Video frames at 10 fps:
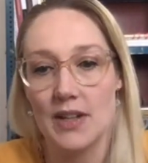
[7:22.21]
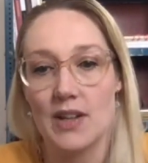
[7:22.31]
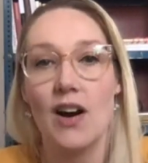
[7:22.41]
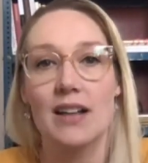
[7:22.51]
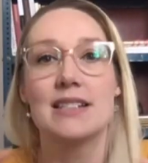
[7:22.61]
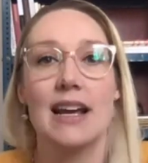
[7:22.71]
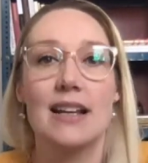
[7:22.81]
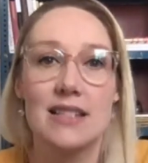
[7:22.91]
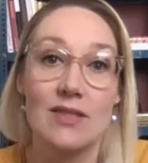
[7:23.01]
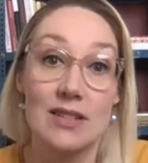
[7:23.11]
the
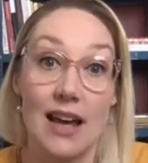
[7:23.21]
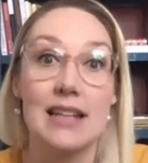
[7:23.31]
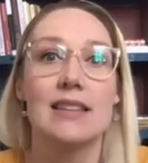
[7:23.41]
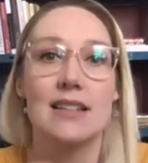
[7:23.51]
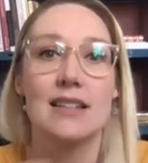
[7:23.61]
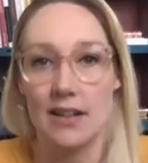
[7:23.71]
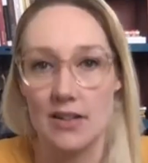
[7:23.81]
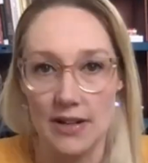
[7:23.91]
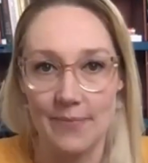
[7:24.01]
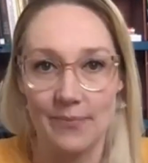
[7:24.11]
context of design in this
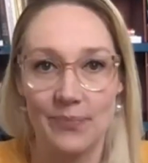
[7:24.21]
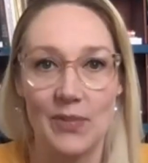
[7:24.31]
country